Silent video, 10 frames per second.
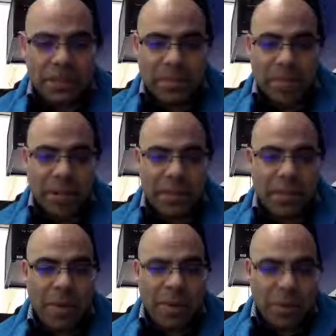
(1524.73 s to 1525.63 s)
Now at the
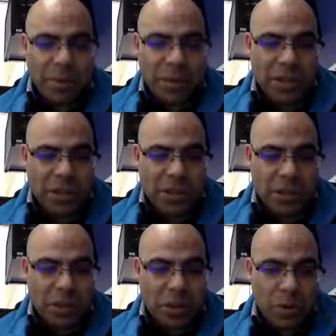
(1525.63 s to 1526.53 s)
moment it's putting it on
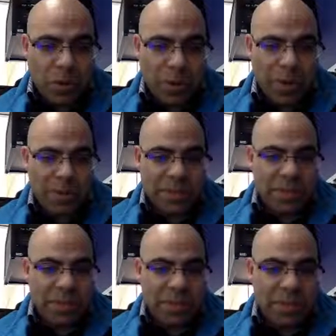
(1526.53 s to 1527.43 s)
top of the chord, so I'm just
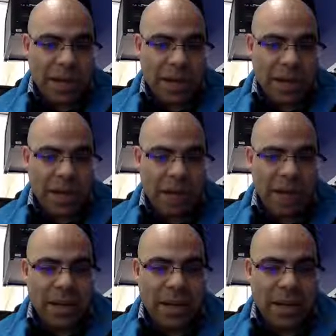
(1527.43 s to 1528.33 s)
going to drag it out of the
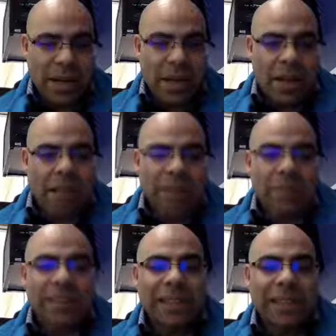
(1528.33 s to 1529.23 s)
way. So
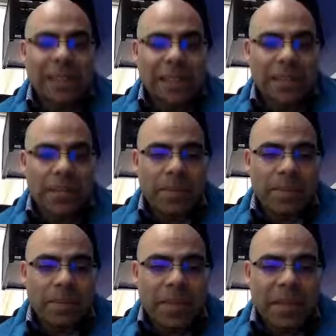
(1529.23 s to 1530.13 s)
I'm telling
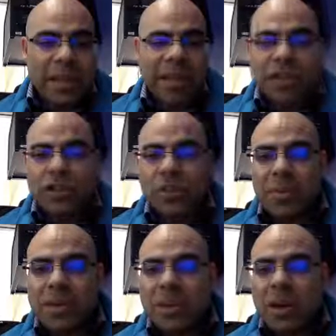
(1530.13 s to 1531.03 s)
these
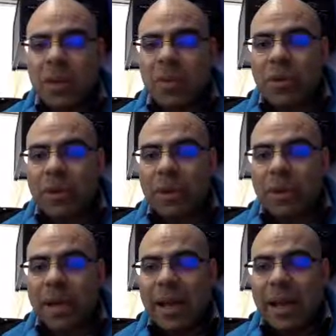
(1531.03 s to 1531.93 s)
instruments I want you to
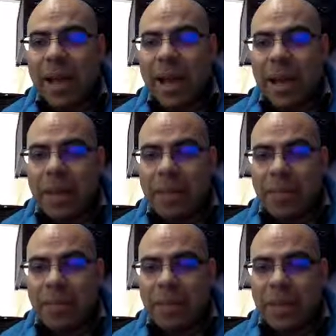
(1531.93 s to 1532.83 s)
play
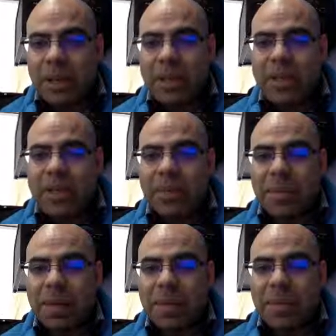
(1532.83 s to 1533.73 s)
MP, mezzo
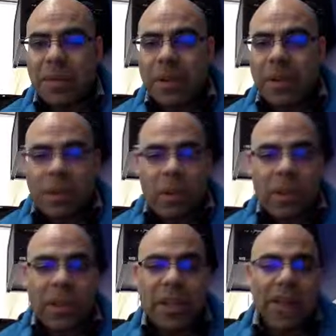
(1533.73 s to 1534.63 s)
piano. What
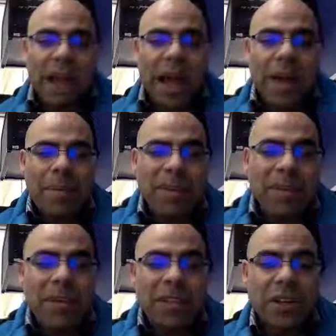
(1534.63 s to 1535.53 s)
do you think is going to happen
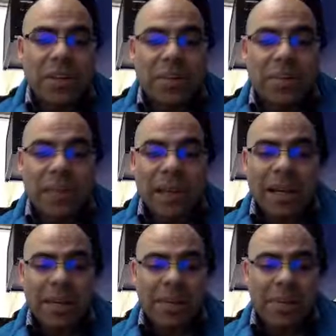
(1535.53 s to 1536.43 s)
if I tell the
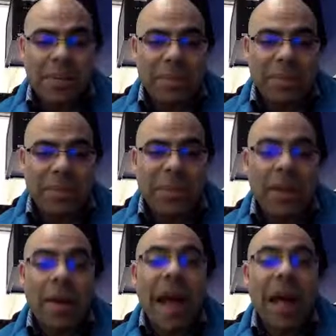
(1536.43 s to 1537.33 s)
melody to be mezzo
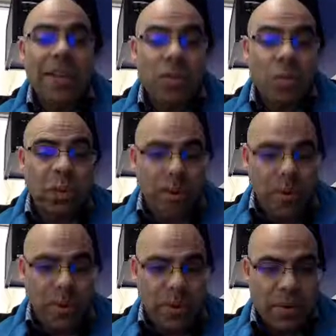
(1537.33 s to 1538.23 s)
piano as well?